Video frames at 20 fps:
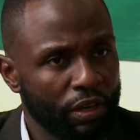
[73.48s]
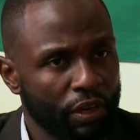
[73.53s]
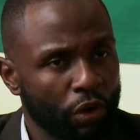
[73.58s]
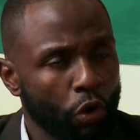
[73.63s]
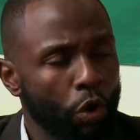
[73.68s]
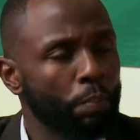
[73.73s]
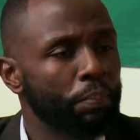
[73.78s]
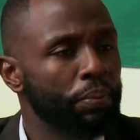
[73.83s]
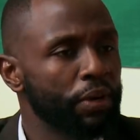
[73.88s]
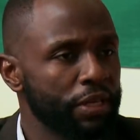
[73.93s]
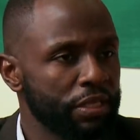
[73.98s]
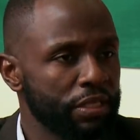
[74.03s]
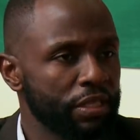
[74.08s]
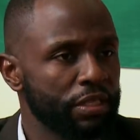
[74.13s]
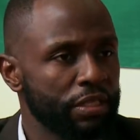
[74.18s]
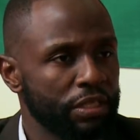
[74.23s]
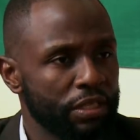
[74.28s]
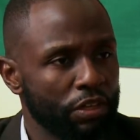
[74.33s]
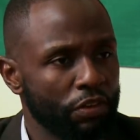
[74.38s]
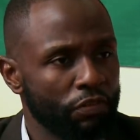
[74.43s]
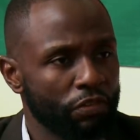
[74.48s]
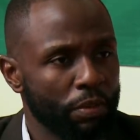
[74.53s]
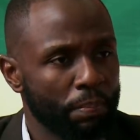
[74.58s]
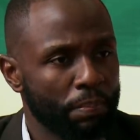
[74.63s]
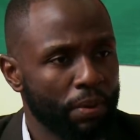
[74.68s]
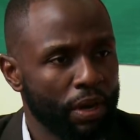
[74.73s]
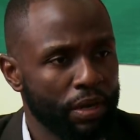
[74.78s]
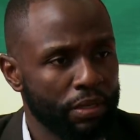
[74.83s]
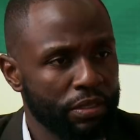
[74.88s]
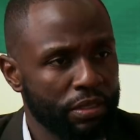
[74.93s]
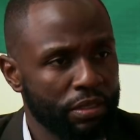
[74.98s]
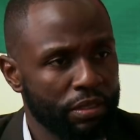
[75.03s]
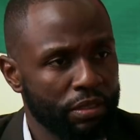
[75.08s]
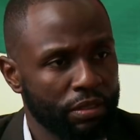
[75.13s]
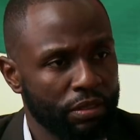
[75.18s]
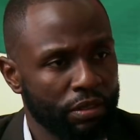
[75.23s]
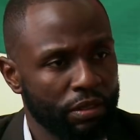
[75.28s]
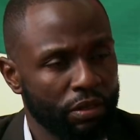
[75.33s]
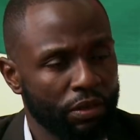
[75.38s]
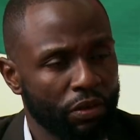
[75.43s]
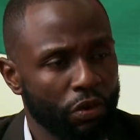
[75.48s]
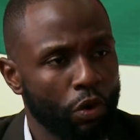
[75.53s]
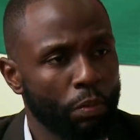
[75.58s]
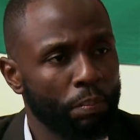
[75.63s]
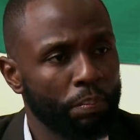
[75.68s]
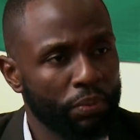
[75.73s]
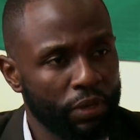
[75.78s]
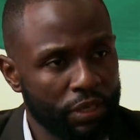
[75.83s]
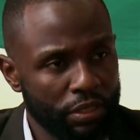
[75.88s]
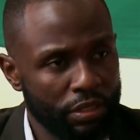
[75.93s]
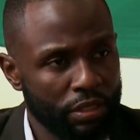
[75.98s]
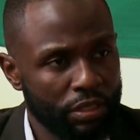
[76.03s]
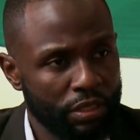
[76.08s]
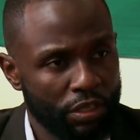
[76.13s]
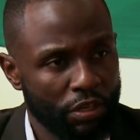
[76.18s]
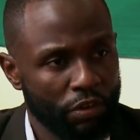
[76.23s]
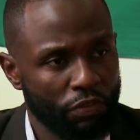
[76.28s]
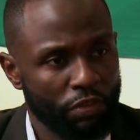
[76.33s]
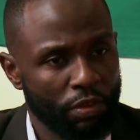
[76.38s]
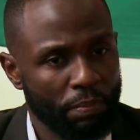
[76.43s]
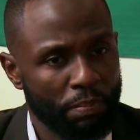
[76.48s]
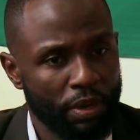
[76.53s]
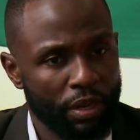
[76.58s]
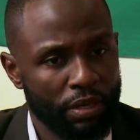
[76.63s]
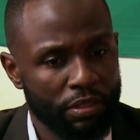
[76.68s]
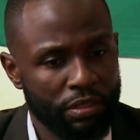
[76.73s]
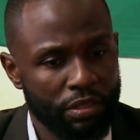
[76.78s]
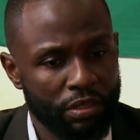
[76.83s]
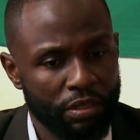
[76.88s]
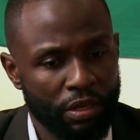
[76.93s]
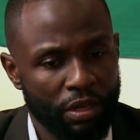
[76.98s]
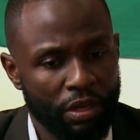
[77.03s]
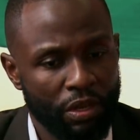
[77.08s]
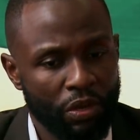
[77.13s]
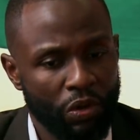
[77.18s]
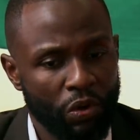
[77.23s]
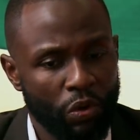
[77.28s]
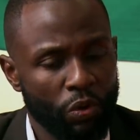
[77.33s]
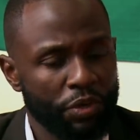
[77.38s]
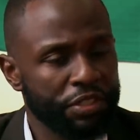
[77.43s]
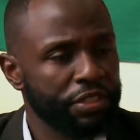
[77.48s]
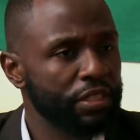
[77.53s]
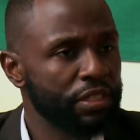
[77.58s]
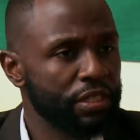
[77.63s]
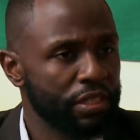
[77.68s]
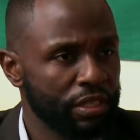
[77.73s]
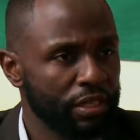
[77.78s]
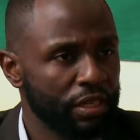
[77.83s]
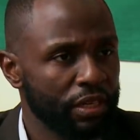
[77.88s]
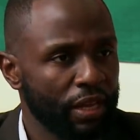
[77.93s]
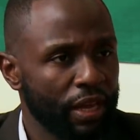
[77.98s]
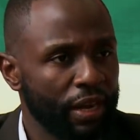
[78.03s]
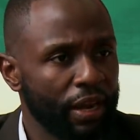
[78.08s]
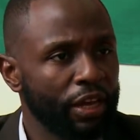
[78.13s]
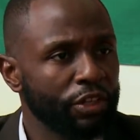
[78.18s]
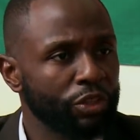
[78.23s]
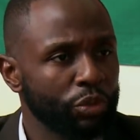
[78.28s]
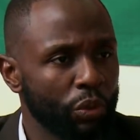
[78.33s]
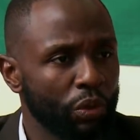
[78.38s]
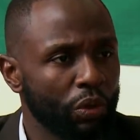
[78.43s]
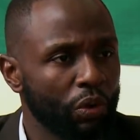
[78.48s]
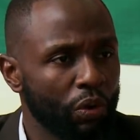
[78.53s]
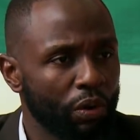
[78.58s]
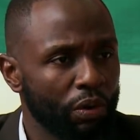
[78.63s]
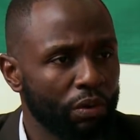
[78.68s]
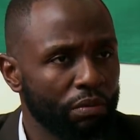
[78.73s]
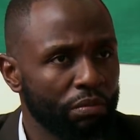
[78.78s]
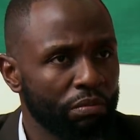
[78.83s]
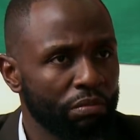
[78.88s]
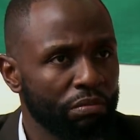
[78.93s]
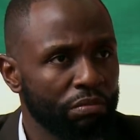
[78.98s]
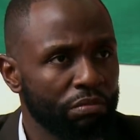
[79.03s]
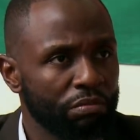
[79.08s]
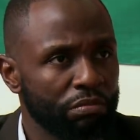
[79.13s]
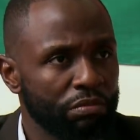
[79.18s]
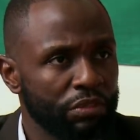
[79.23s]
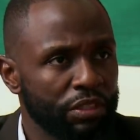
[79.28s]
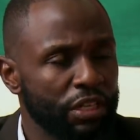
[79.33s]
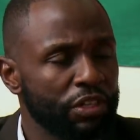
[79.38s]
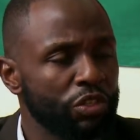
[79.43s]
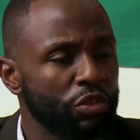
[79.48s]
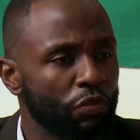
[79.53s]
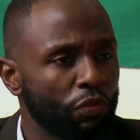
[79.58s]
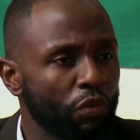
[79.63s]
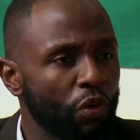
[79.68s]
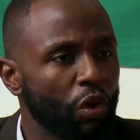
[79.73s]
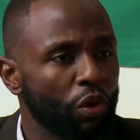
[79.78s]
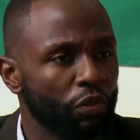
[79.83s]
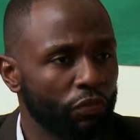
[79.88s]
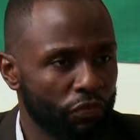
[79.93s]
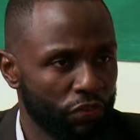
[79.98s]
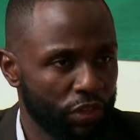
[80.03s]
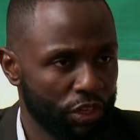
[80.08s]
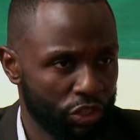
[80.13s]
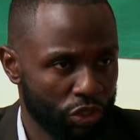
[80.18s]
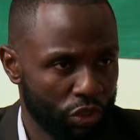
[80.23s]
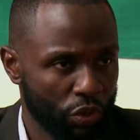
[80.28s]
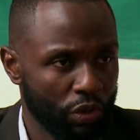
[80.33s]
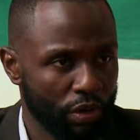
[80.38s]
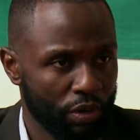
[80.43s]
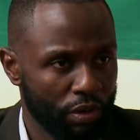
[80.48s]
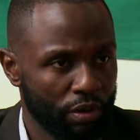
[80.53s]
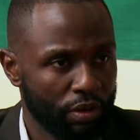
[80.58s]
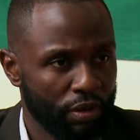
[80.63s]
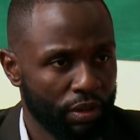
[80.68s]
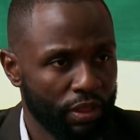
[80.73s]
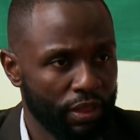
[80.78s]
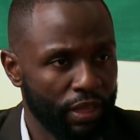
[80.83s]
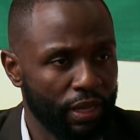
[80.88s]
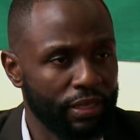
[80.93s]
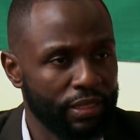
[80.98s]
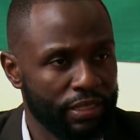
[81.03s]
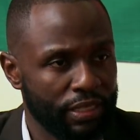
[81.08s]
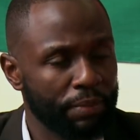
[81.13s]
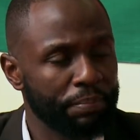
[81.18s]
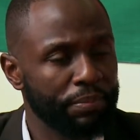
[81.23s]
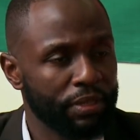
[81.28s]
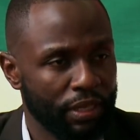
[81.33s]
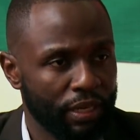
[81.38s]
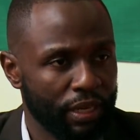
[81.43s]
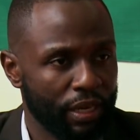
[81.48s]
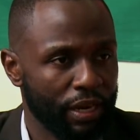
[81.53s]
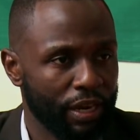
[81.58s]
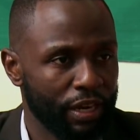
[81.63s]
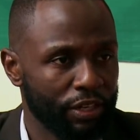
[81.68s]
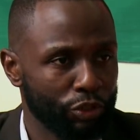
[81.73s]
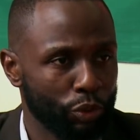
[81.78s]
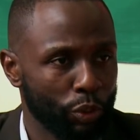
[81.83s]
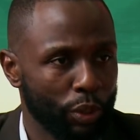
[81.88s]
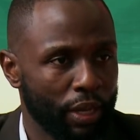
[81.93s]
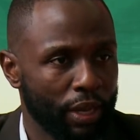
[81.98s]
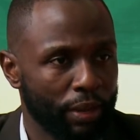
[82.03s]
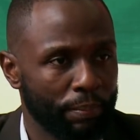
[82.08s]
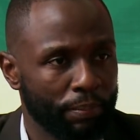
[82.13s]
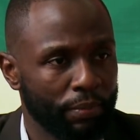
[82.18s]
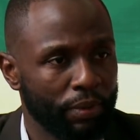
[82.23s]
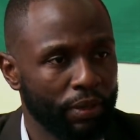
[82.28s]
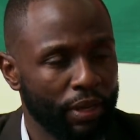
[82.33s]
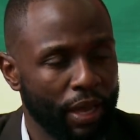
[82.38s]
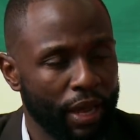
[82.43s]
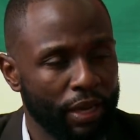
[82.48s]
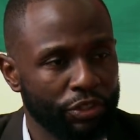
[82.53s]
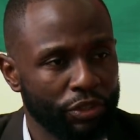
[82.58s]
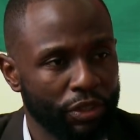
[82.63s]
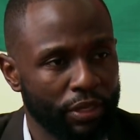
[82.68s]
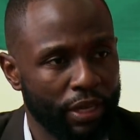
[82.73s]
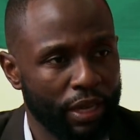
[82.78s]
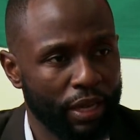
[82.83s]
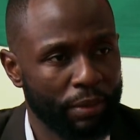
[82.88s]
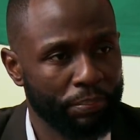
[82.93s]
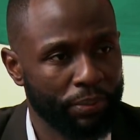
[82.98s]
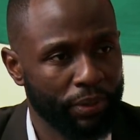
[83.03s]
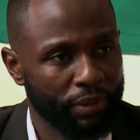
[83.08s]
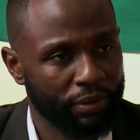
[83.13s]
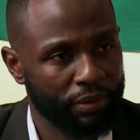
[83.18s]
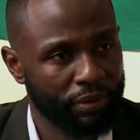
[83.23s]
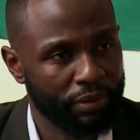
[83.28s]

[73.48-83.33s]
complacency of the past, complicity of the past, or is it an actual sense of conviction that something can actually happen?